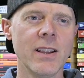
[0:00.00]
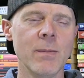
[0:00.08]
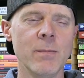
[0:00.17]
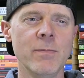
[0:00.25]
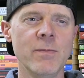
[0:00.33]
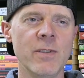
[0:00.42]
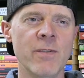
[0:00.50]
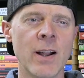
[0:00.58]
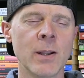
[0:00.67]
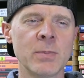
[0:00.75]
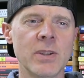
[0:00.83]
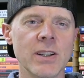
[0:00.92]
they
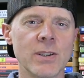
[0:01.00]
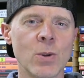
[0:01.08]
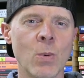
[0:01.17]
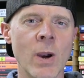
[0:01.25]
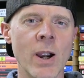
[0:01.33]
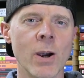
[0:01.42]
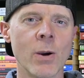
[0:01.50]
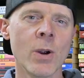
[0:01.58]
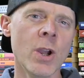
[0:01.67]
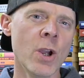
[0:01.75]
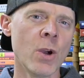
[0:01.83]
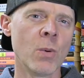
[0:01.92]
developed it to where
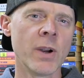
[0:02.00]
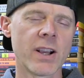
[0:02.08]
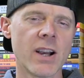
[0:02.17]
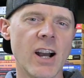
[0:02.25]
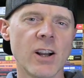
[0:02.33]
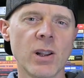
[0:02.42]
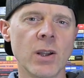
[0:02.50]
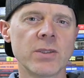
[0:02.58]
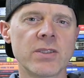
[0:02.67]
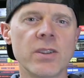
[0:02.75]
when it got close